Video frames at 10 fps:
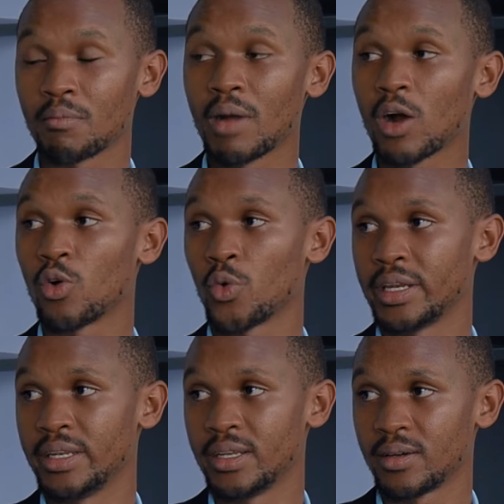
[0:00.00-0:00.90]

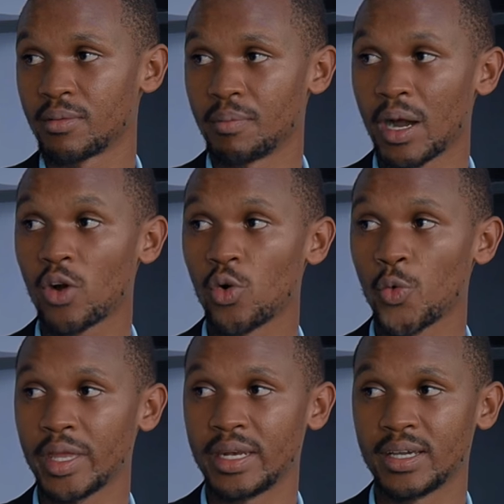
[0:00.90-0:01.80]
bugleweed.
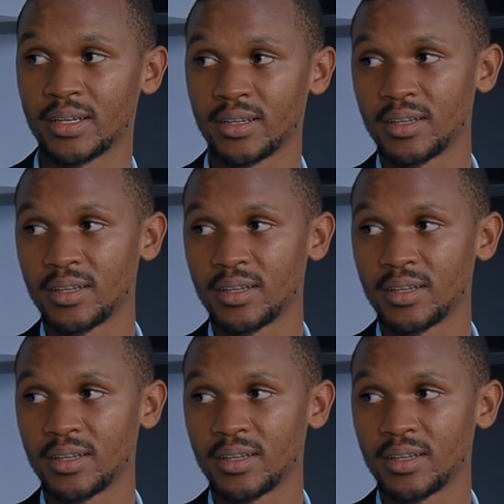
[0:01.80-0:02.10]
Bago weed.